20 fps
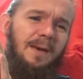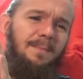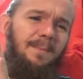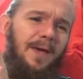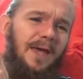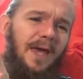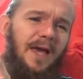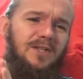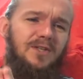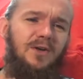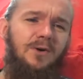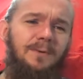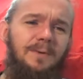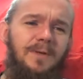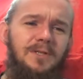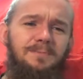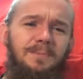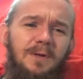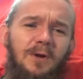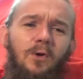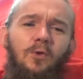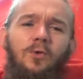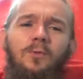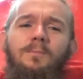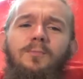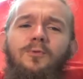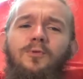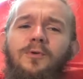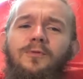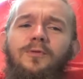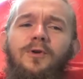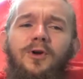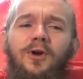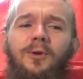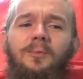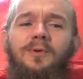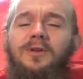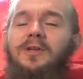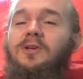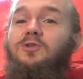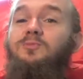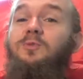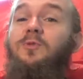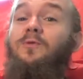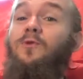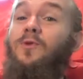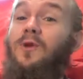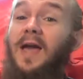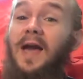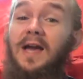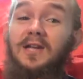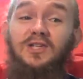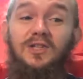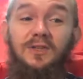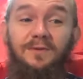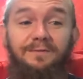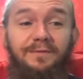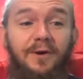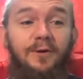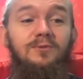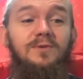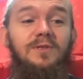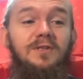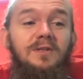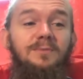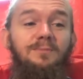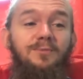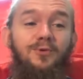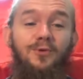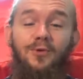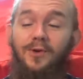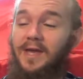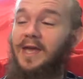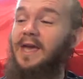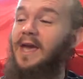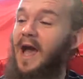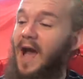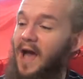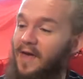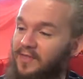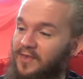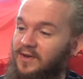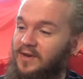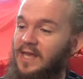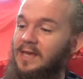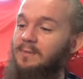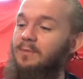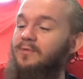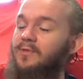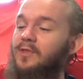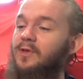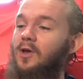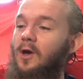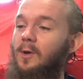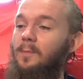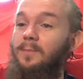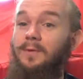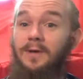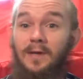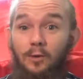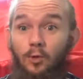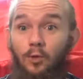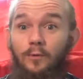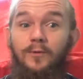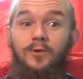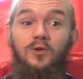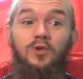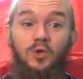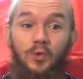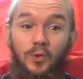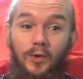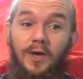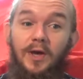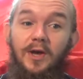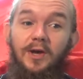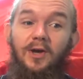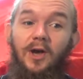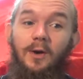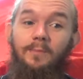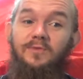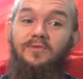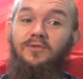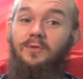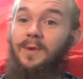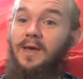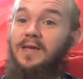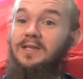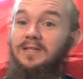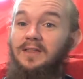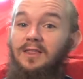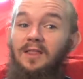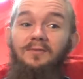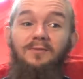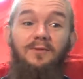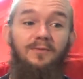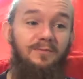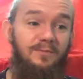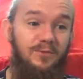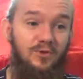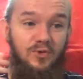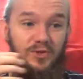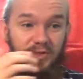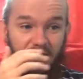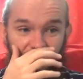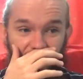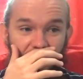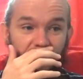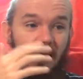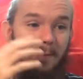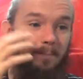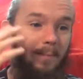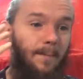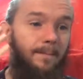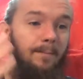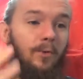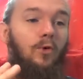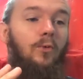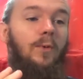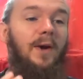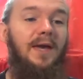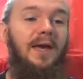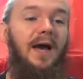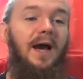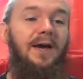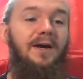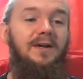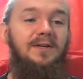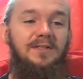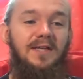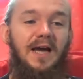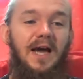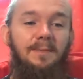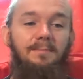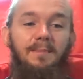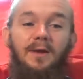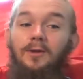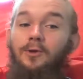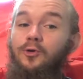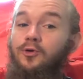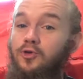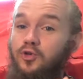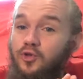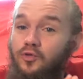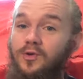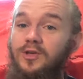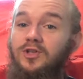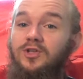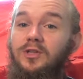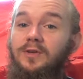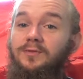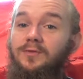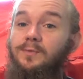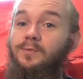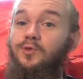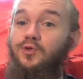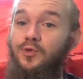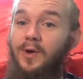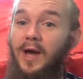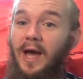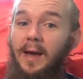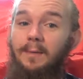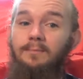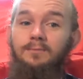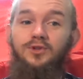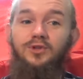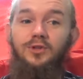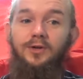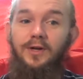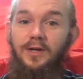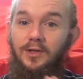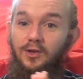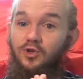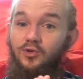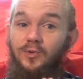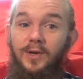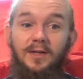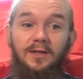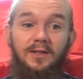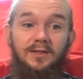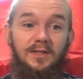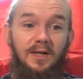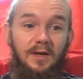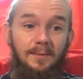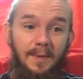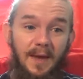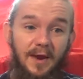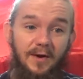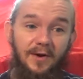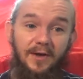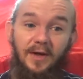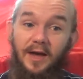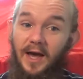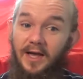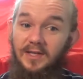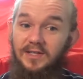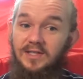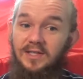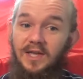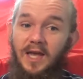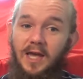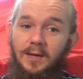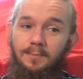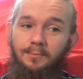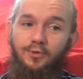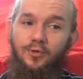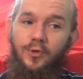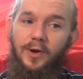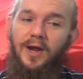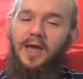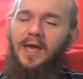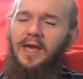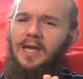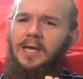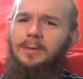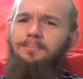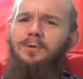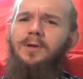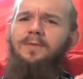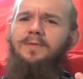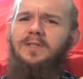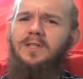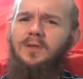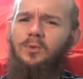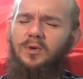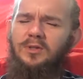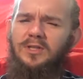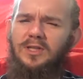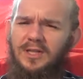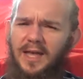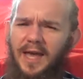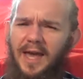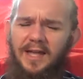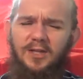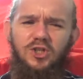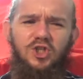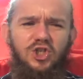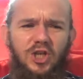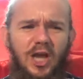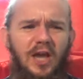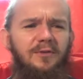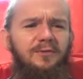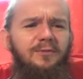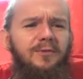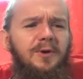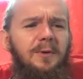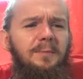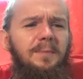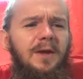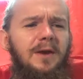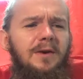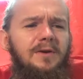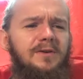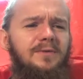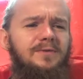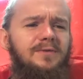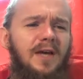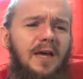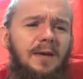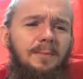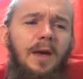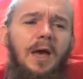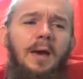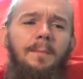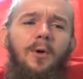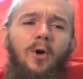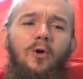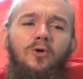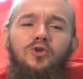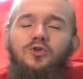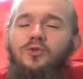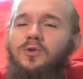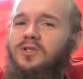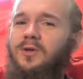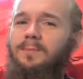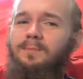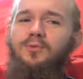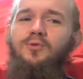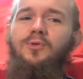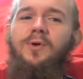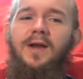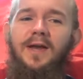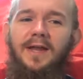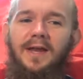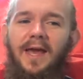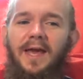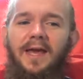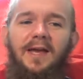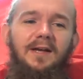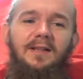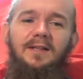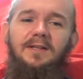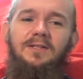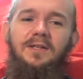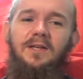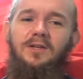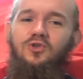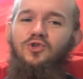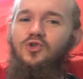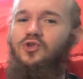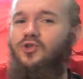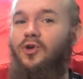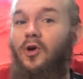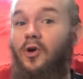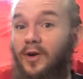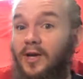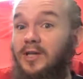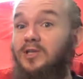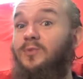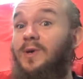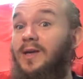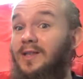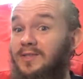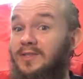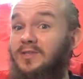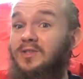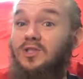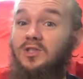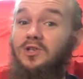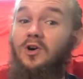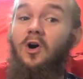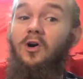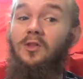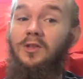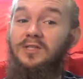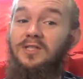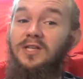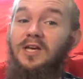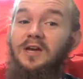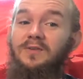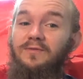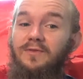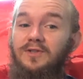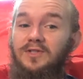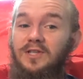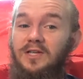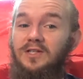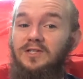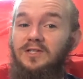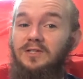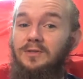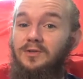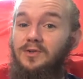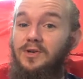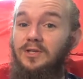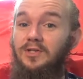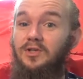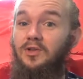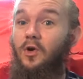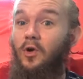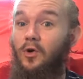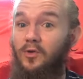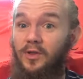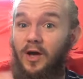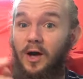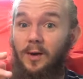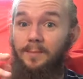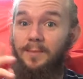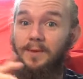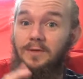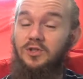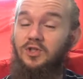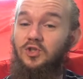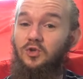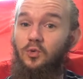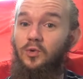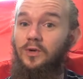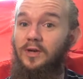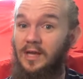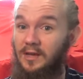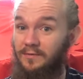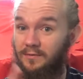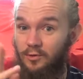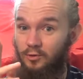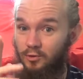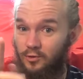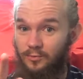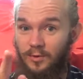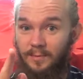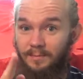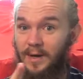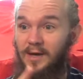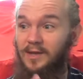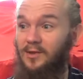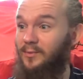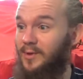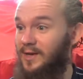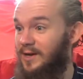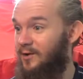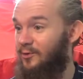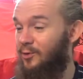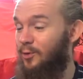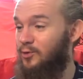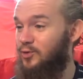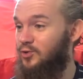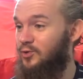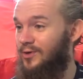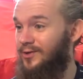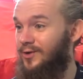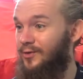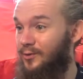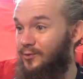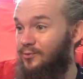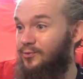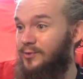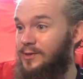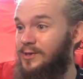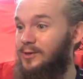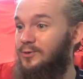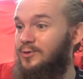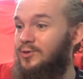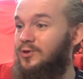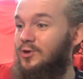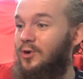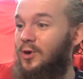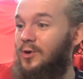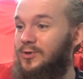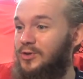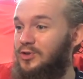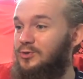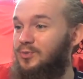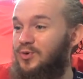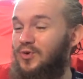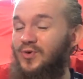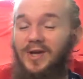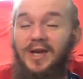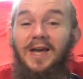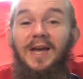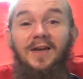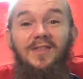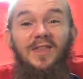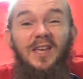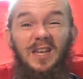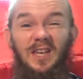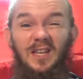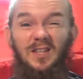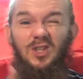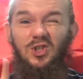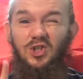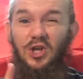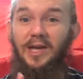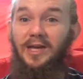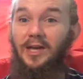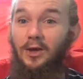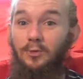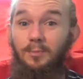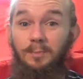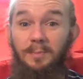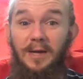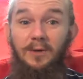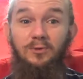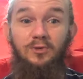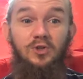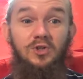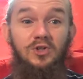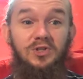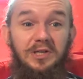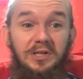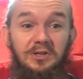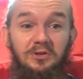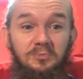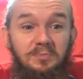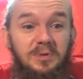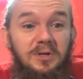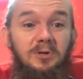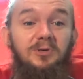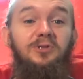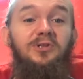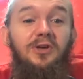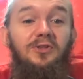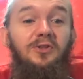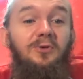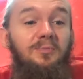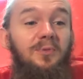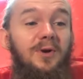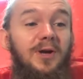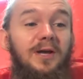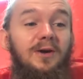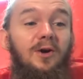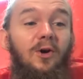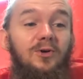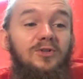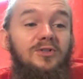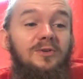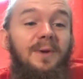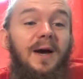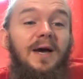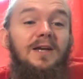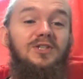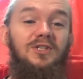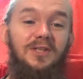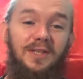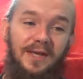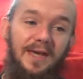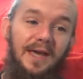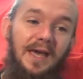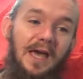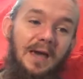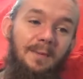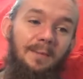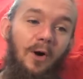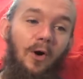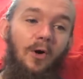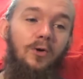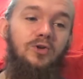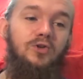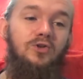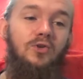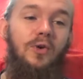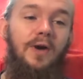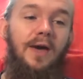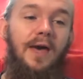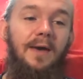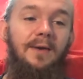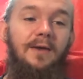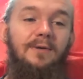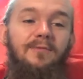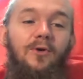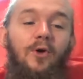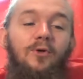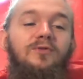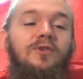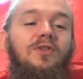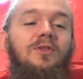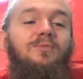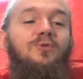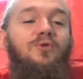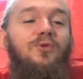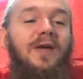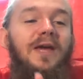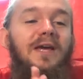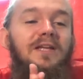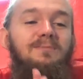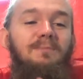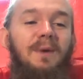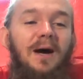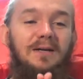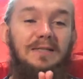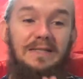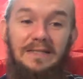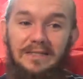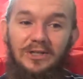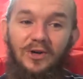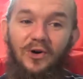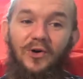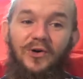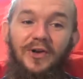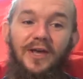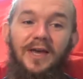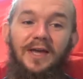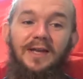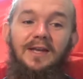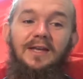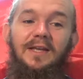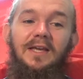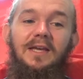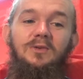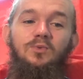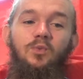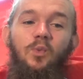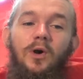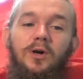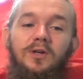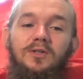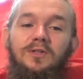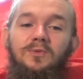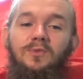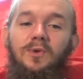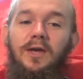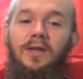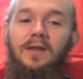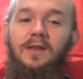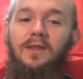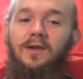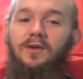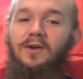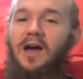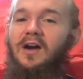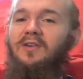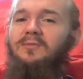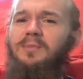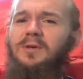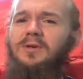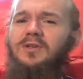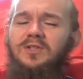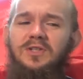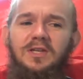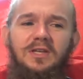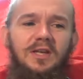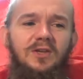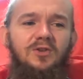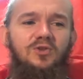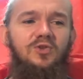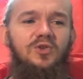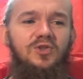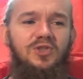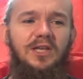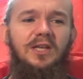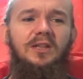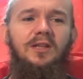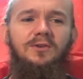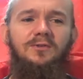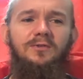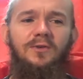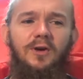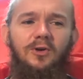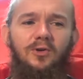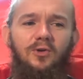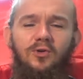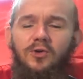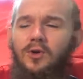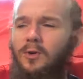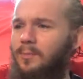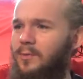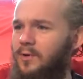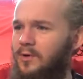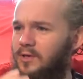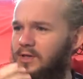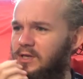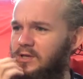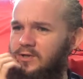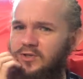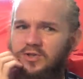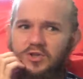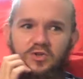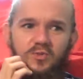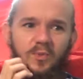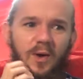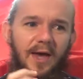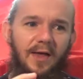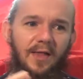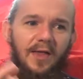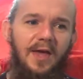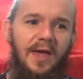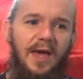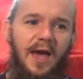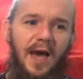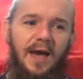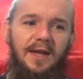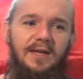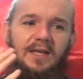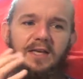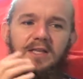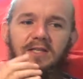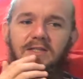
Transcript: But he's been a home brewer for a number of years before he actually founded the brewery, and the name of the company, Overtone, comes from his love of music. But Bo Wei hired Dan Miller, who's originally from New Hampshire in New England in America, as his head brewer. He'd previously worked as a head chef for a period of time, but also as a brewer in England and New York, as well as in Scotland for 6 Degrees North up in Stonehaven, who, by the way, are also another really good Scottish brewery that you need to check out. Belgian style beers, and they're pretty awesome actually. But also involved at the brewery is Martin Conaghan, and he'd worked in the craft beer scene in New Zealand for a good number of years as well, and he